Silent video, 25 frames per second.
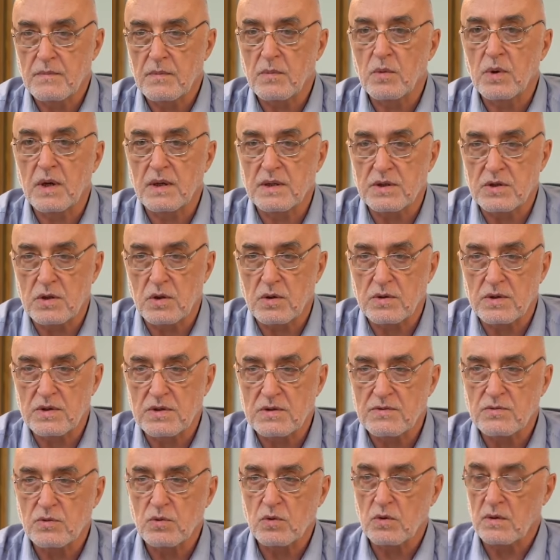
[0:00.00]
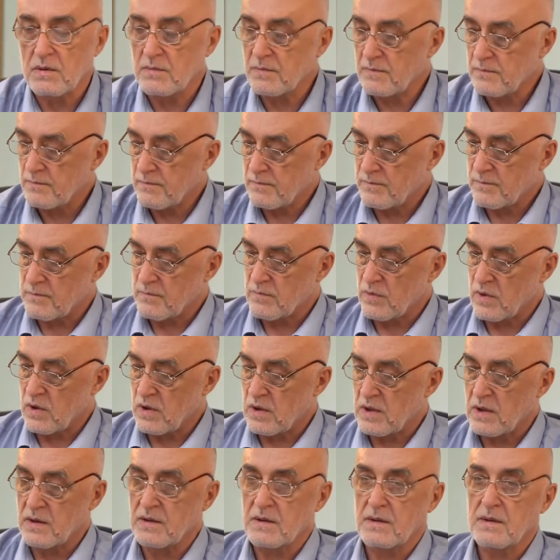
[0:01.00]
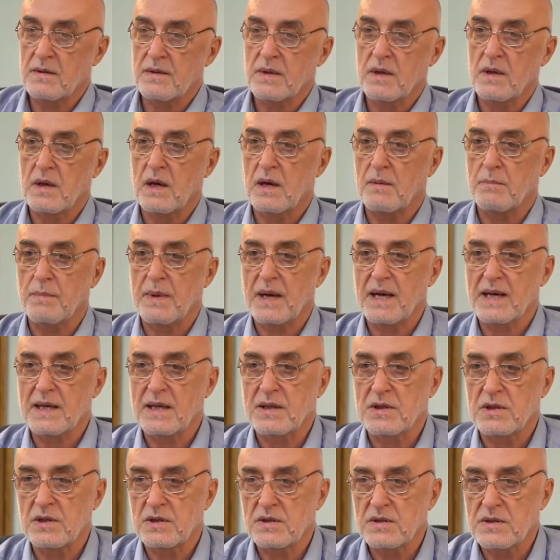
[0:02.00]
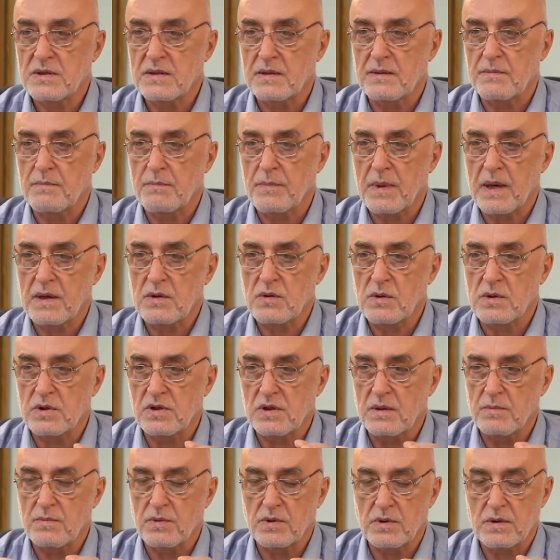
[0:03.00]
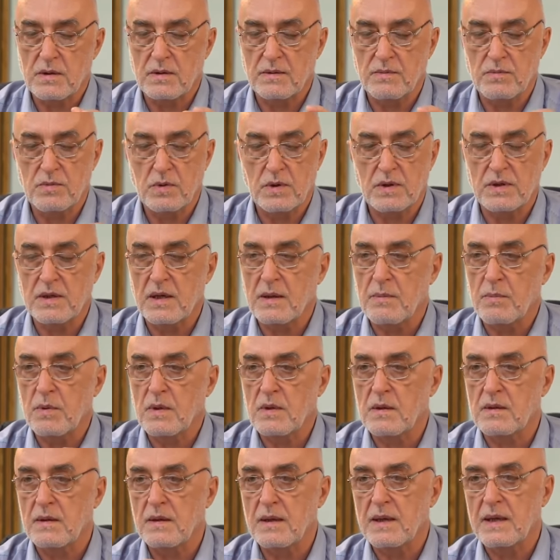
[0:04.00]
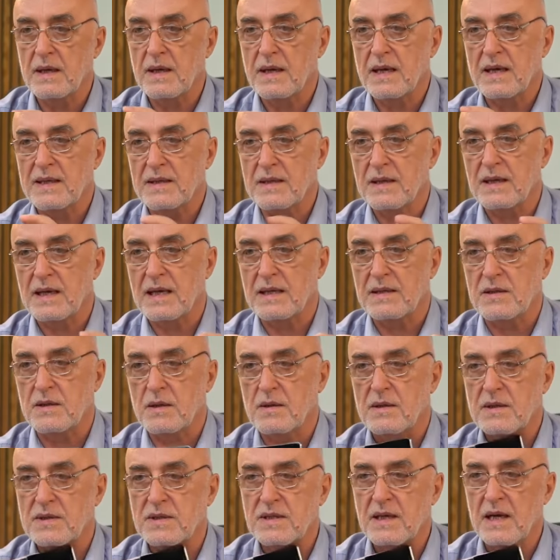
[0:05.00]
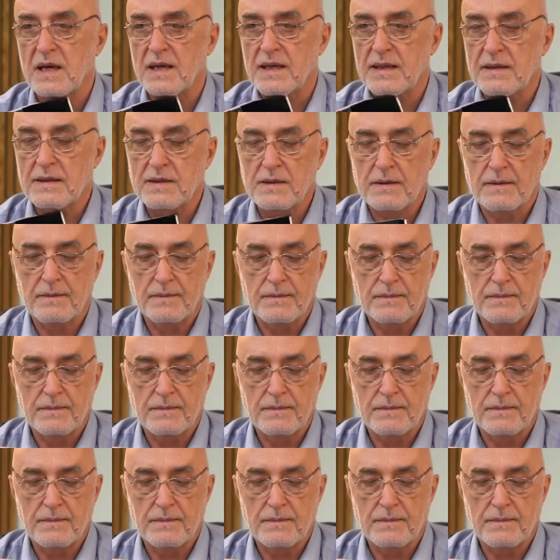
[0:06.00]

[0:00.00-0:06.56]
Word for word: What is all this for? Look, there are packages, microchips. For example, it has leads on the sides.